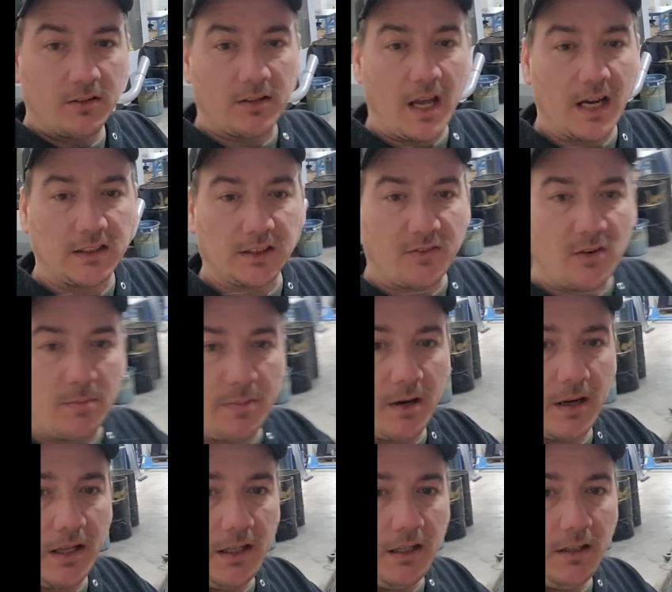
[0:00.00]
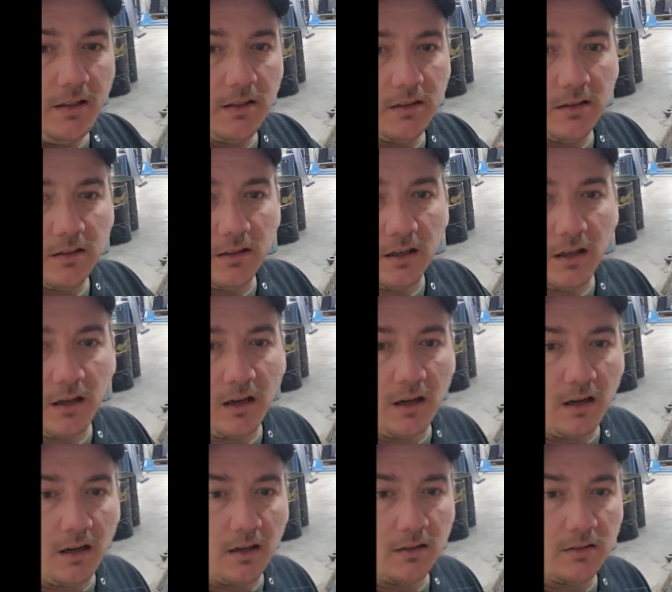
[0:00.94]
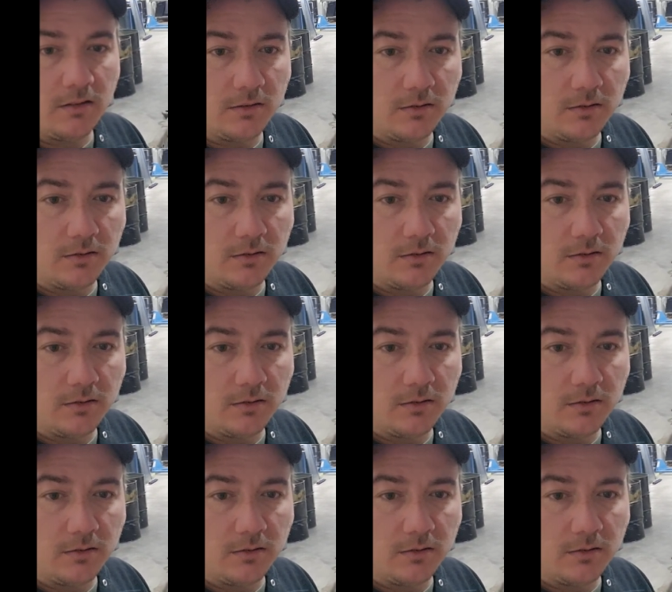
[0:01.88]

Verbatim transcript: thanks everybody. Uh,